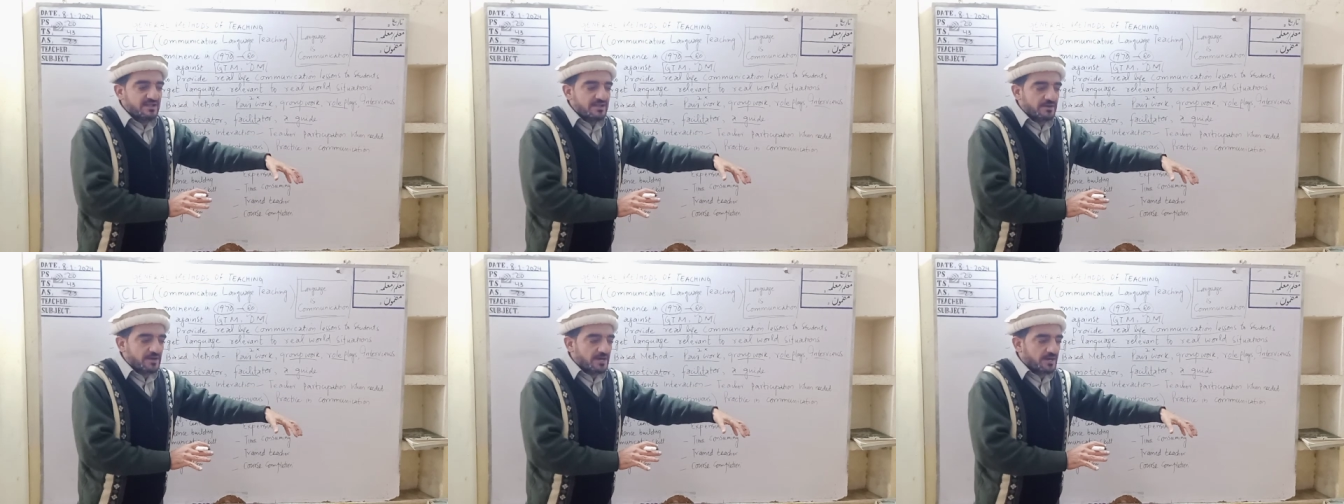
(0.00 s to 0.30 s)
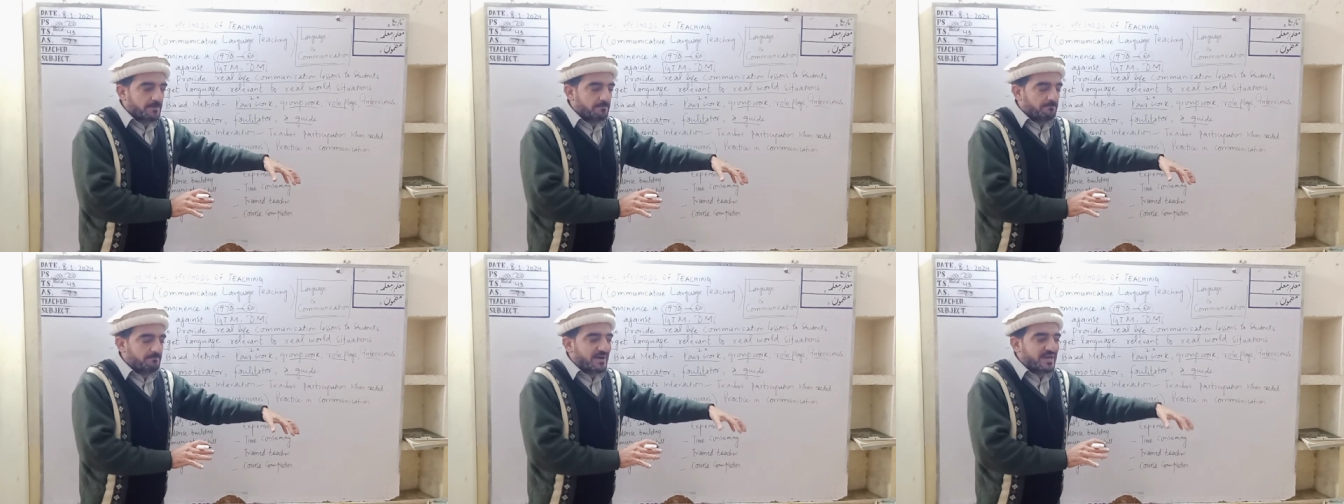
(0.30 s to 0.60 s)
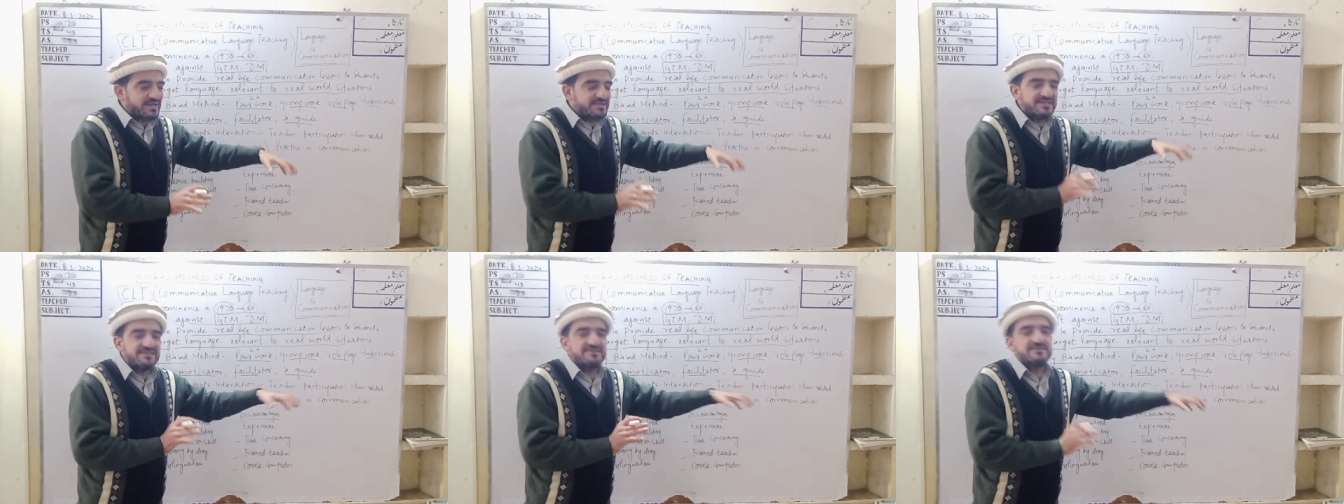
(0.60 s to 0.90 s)

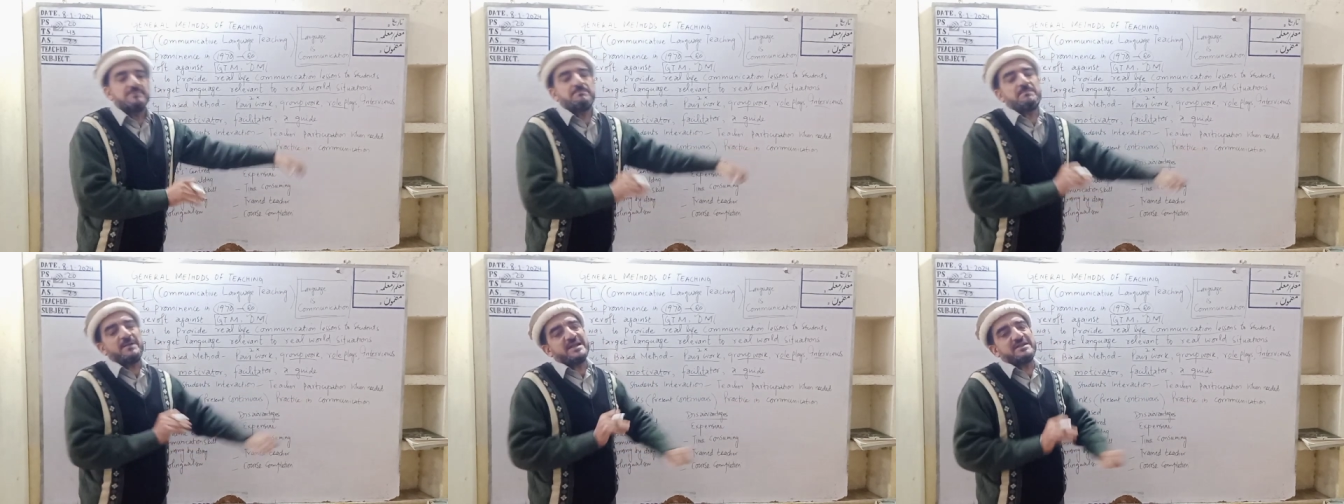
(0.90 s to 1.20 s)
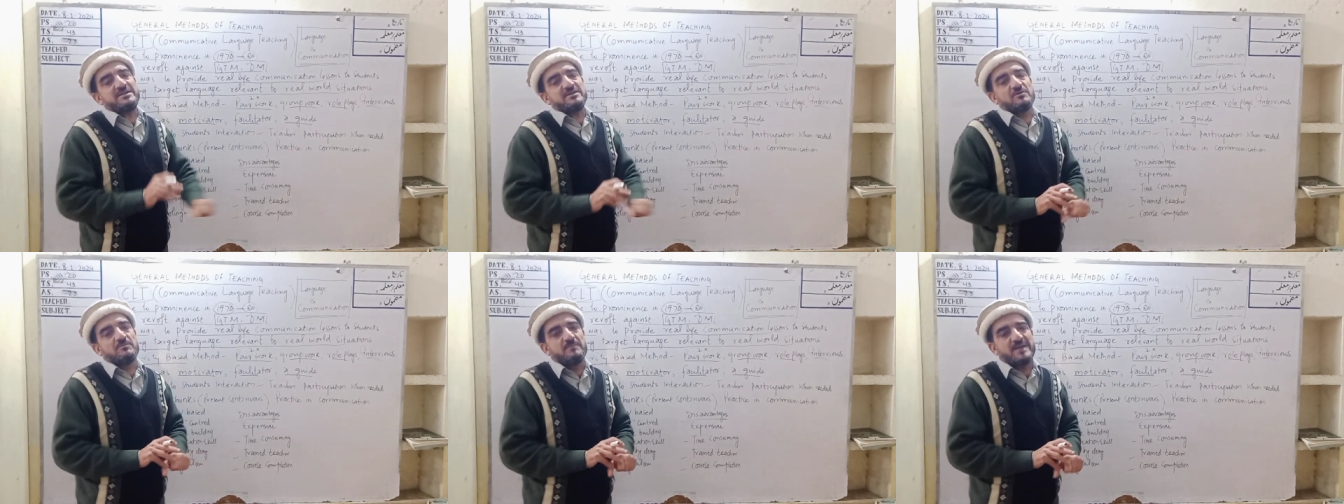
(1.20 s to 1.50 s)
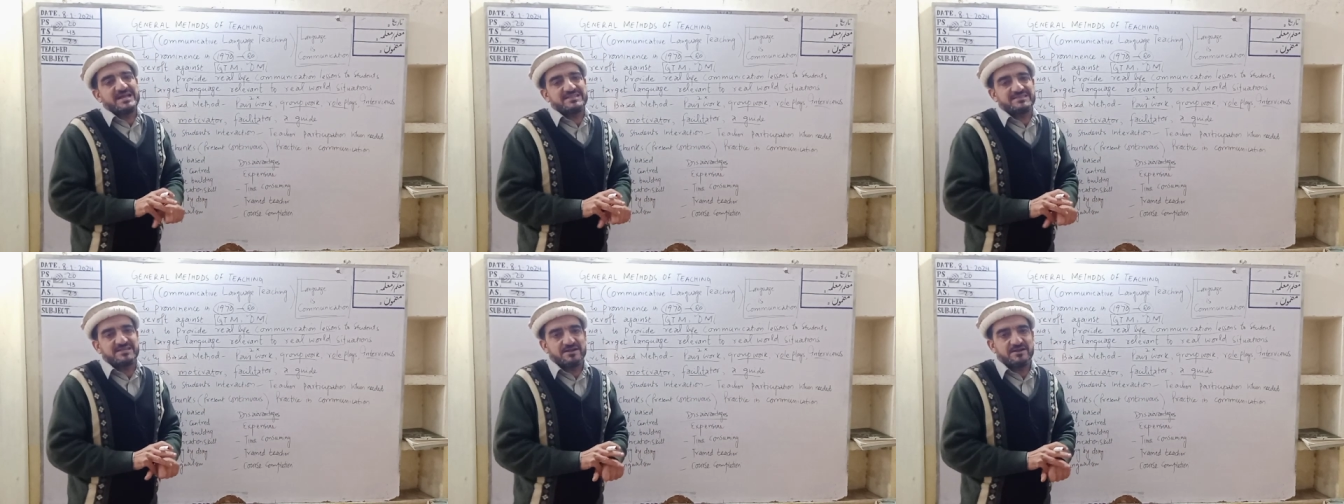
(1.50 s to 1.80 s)
participative
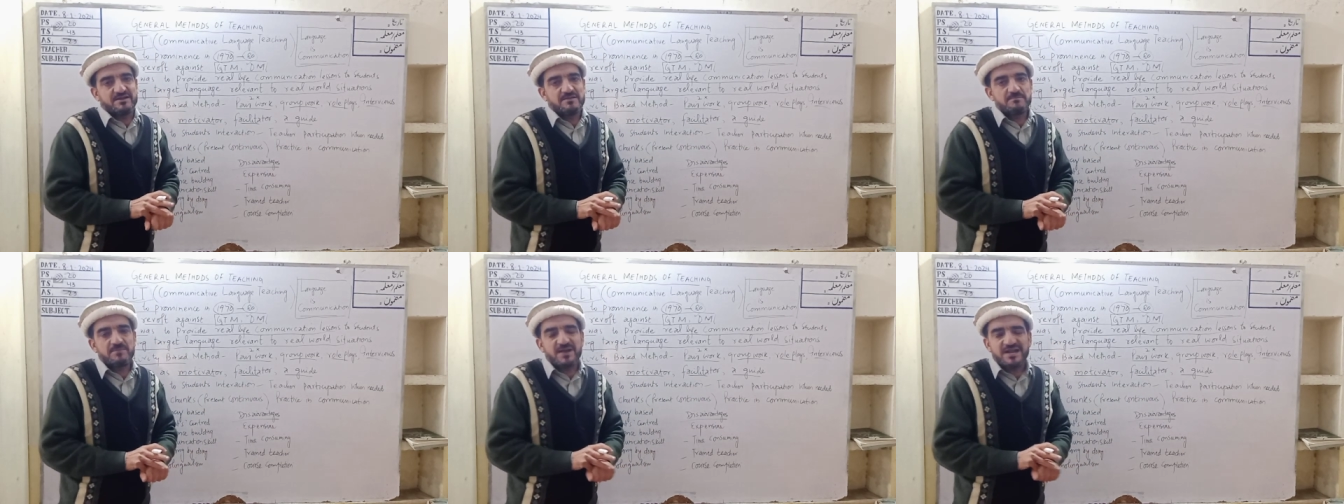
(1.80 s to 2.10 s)
method.